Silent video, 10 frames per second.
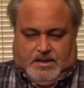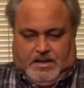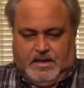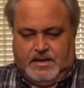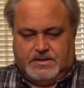
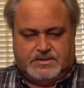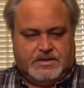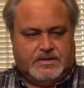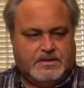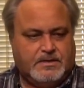and
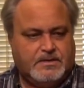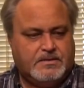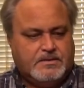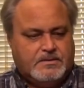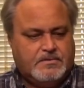
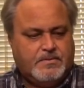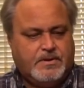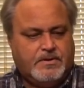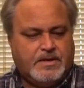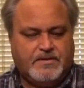we're
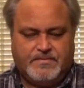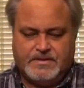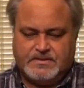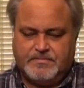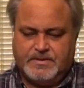going to give
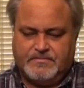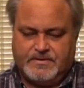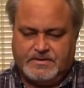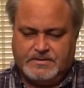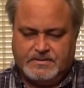this a bit of
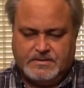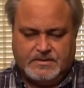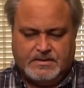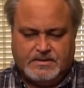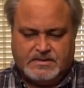a
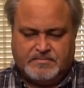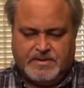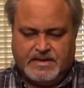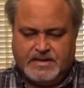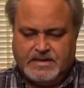
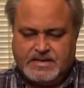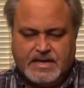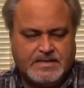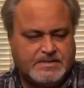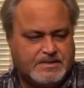smell and a
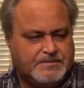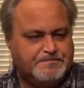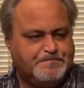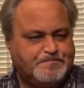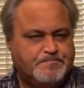taste
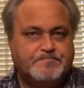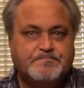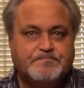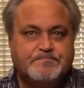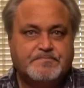
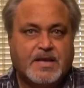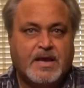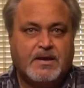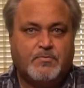and a